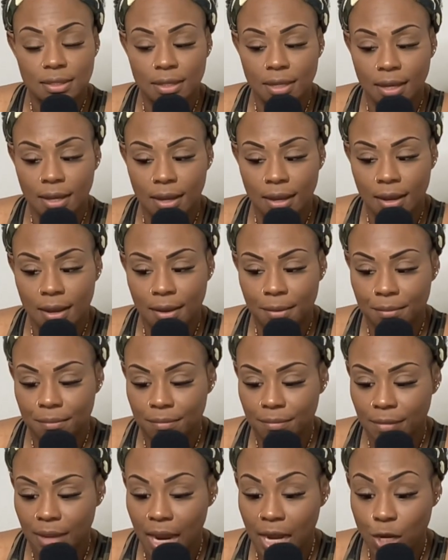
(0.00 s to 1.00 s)
And
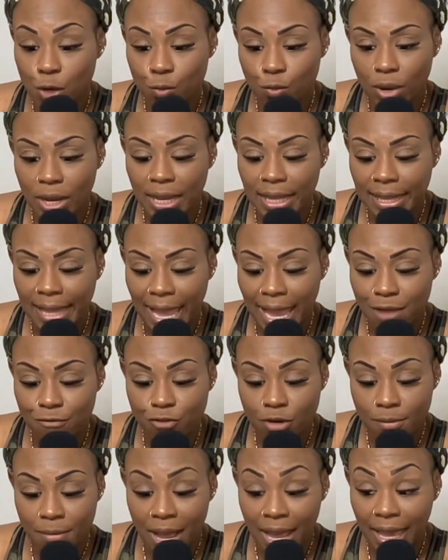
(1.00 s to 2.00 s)
it really came
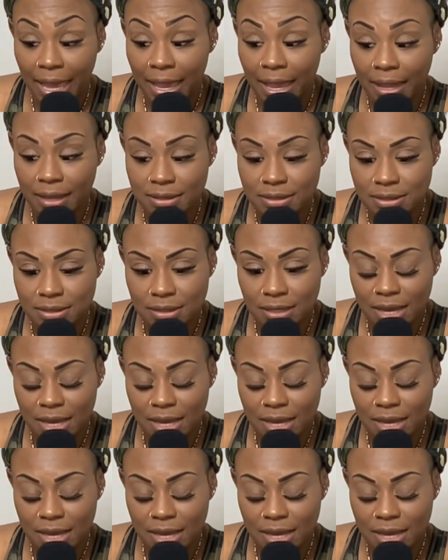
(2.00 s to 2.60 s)
from my ex.